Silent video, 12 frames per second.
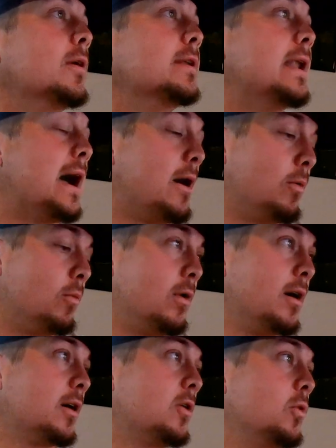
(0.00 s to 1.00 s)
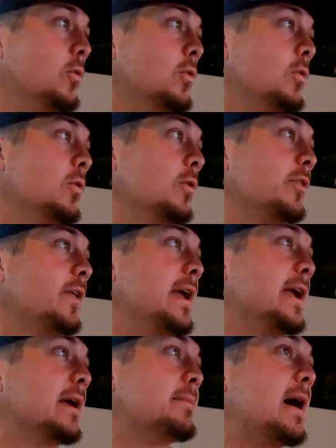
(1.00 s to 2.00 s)
Now, one cool
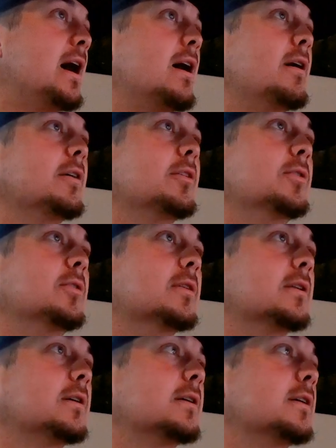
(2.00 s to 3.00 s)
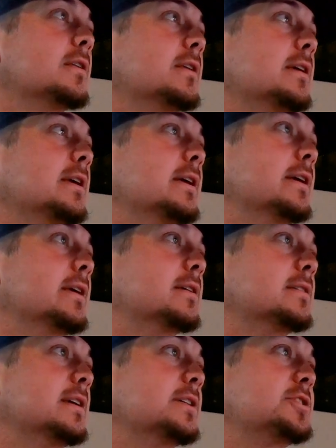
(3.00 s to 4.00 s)
thing about Google Earth
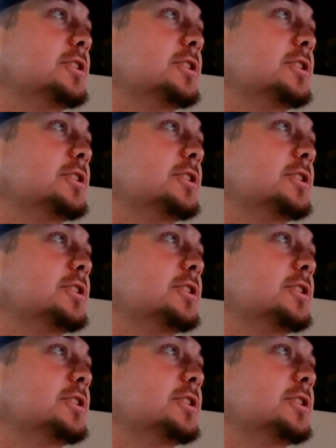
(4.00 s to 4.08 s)
is it